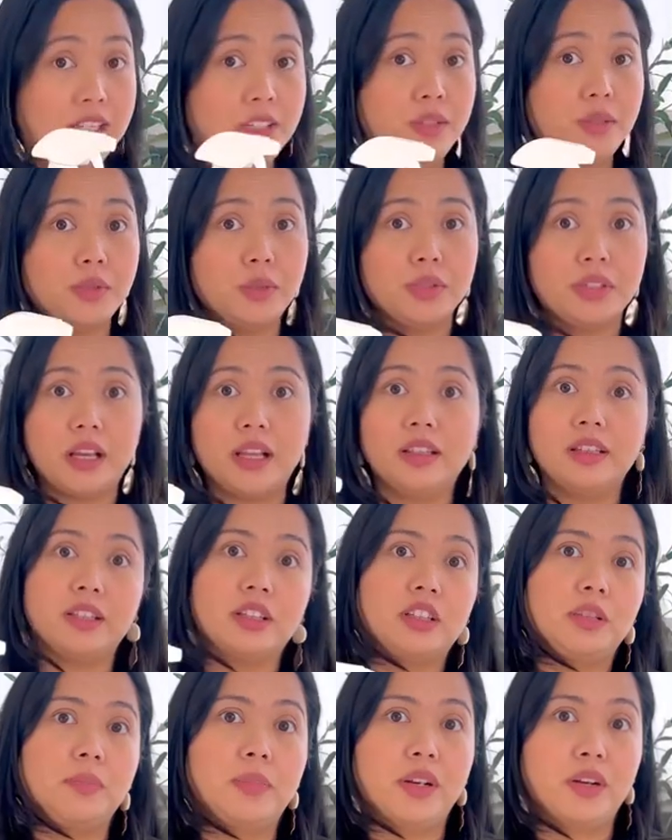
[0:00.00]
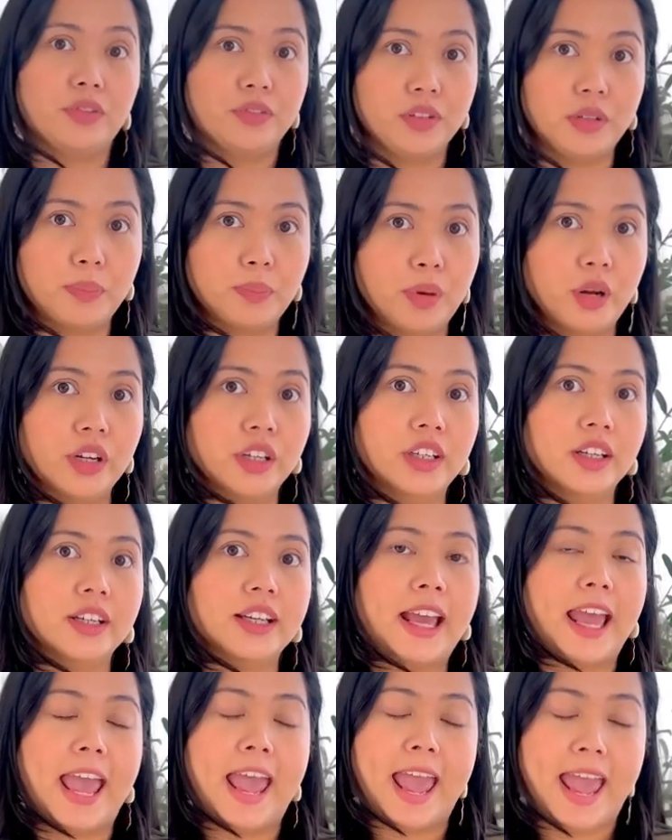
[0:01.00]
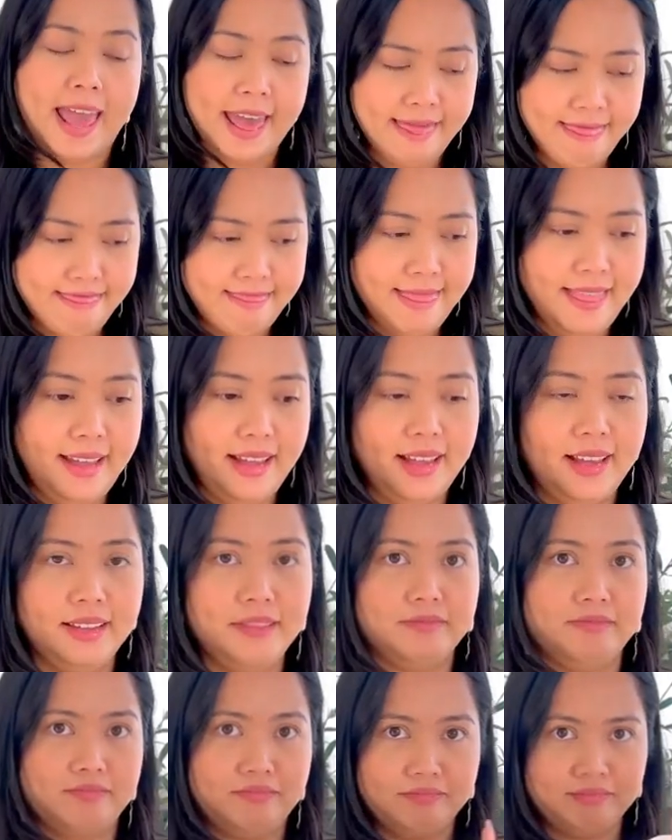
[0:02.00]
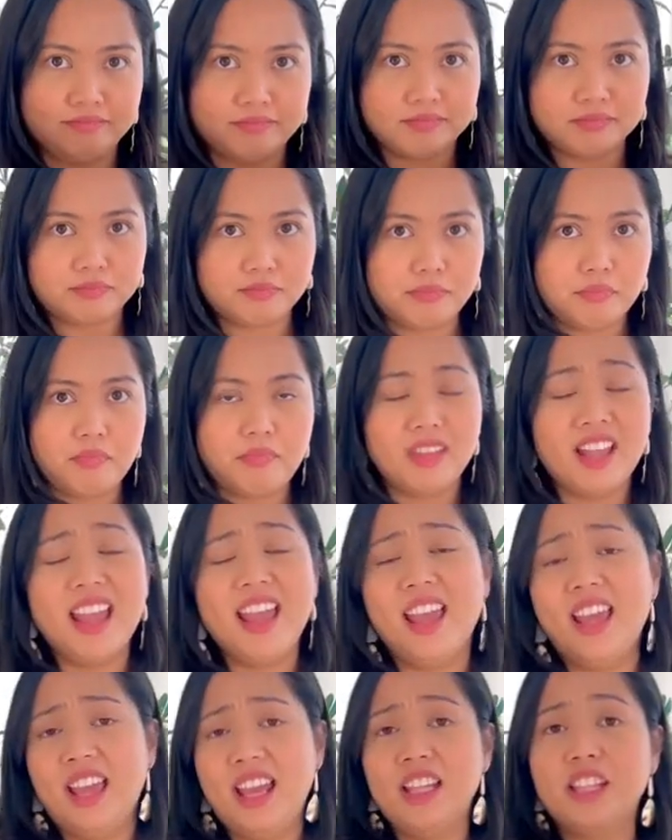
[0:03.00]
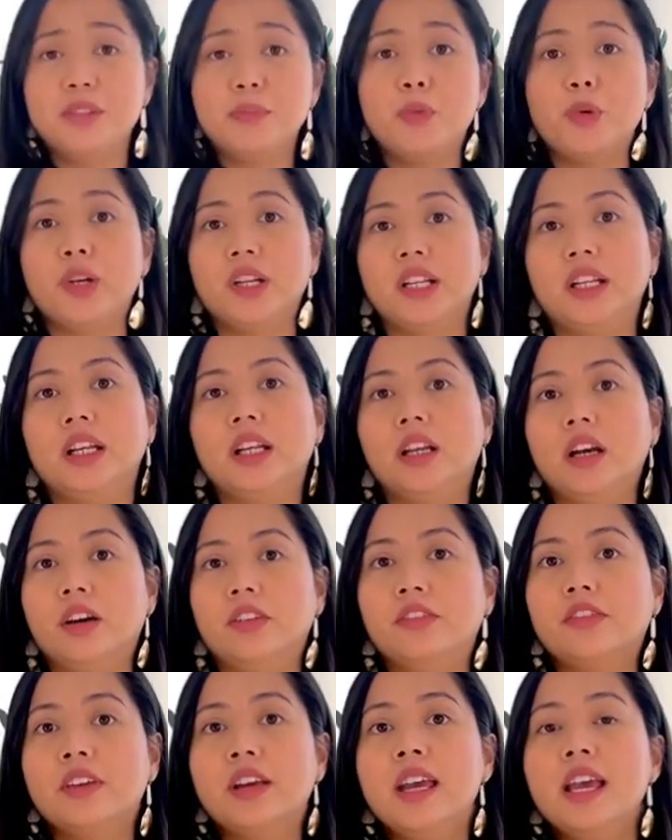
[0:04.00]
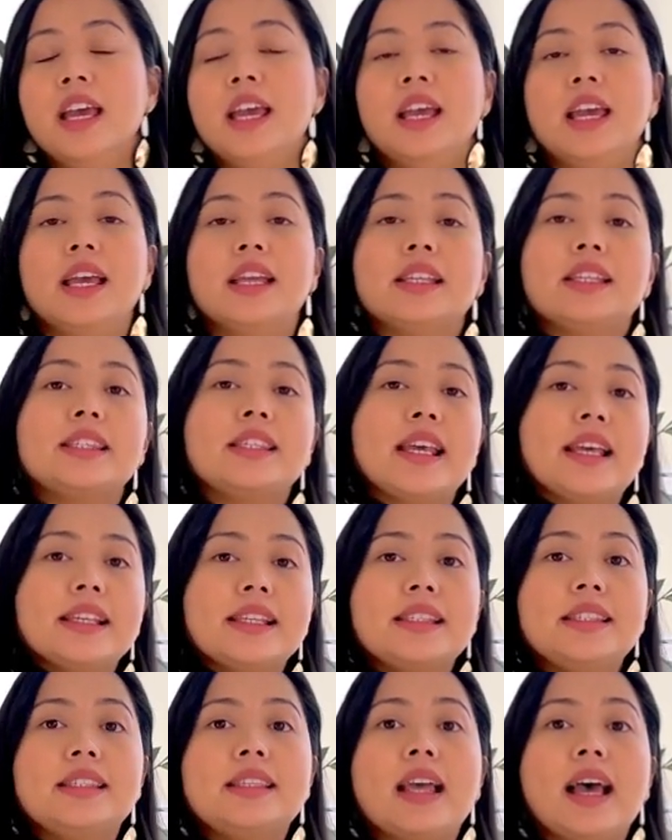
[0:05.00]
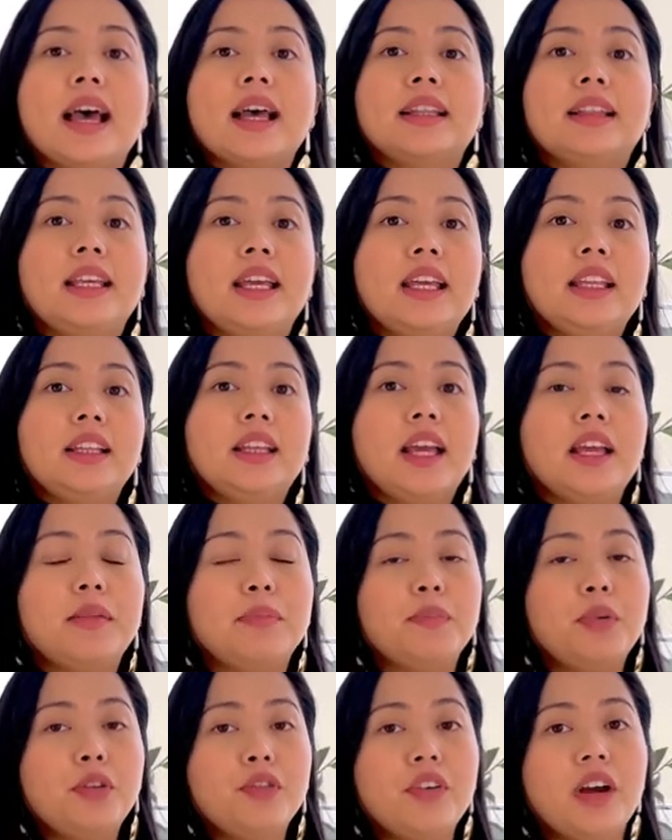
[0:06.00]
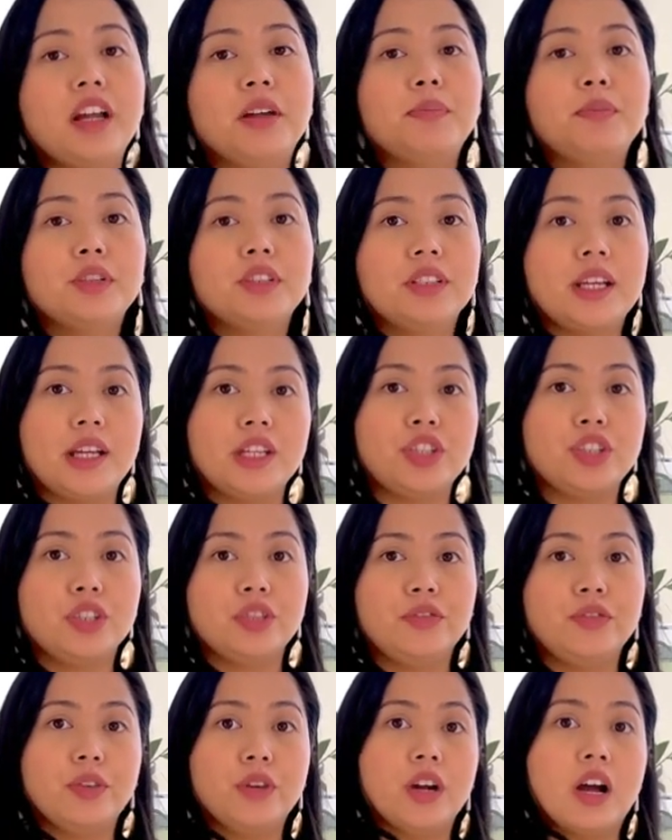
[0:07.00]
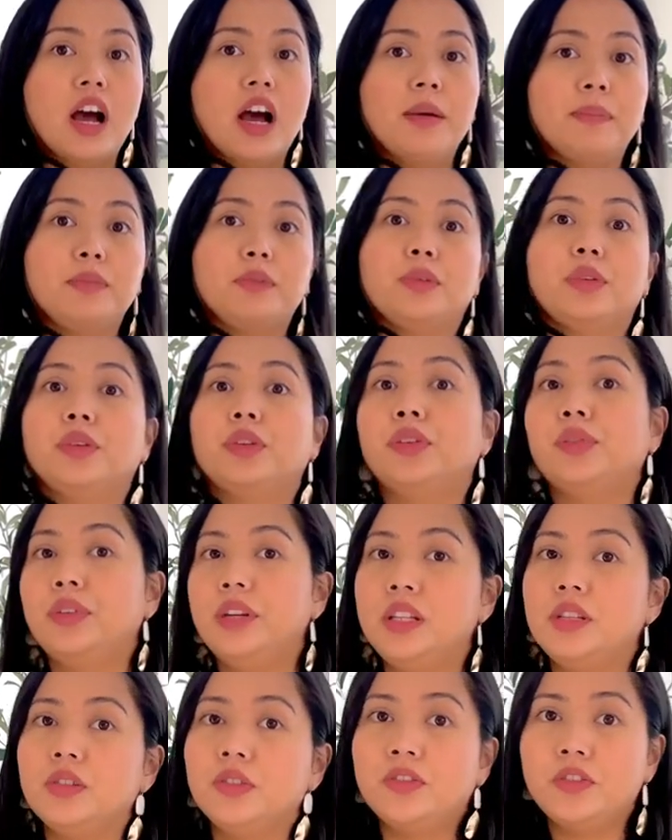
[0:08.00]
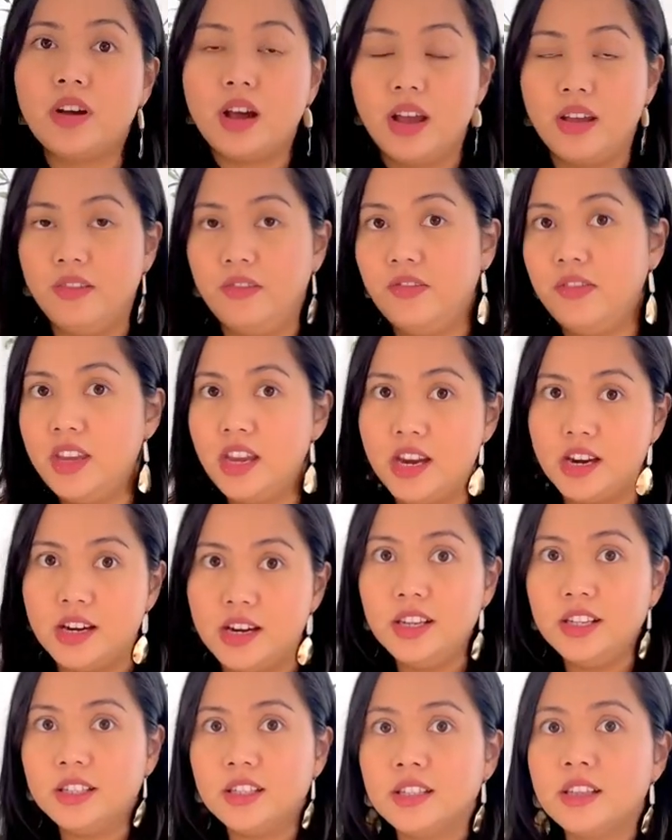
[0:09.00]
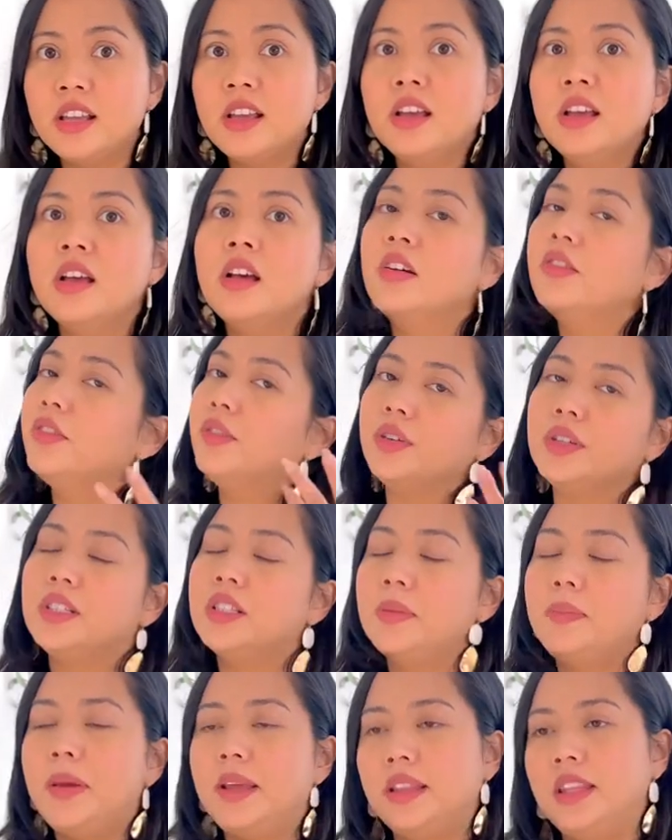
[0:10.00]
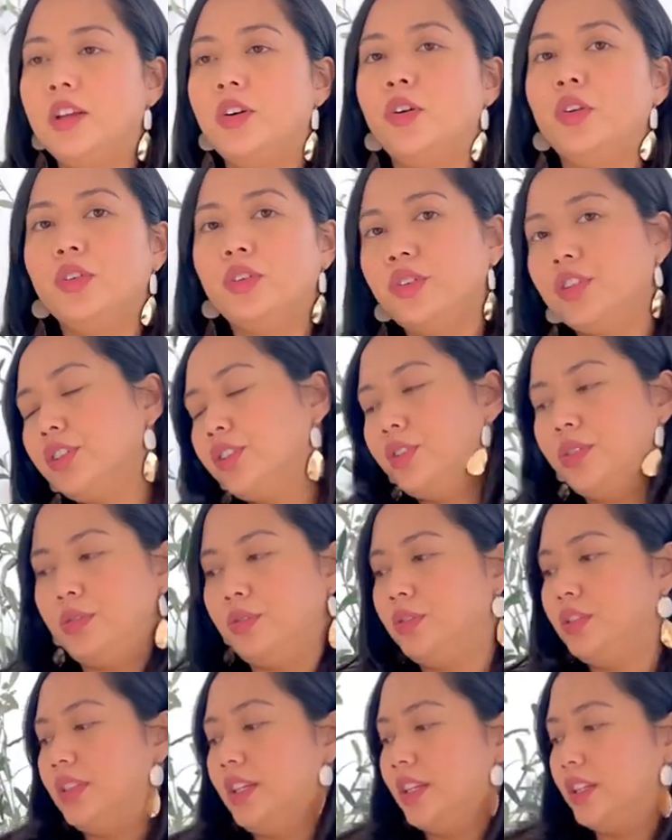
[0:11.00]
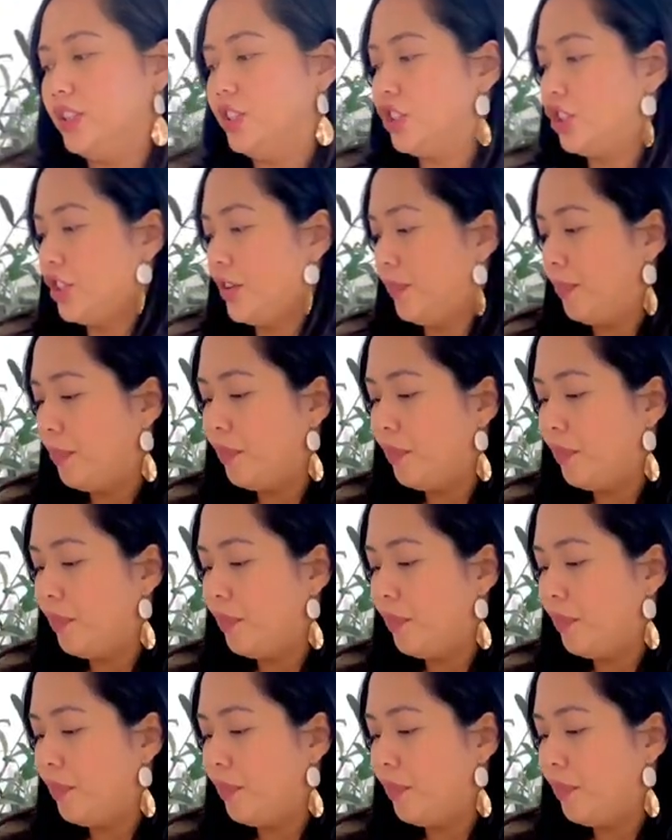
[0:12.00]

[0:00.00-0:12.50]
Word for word: use a little bit of the product and Eh, it's more than enough. It says that it can provide protection for up to three to five years, of course, depending on your usage.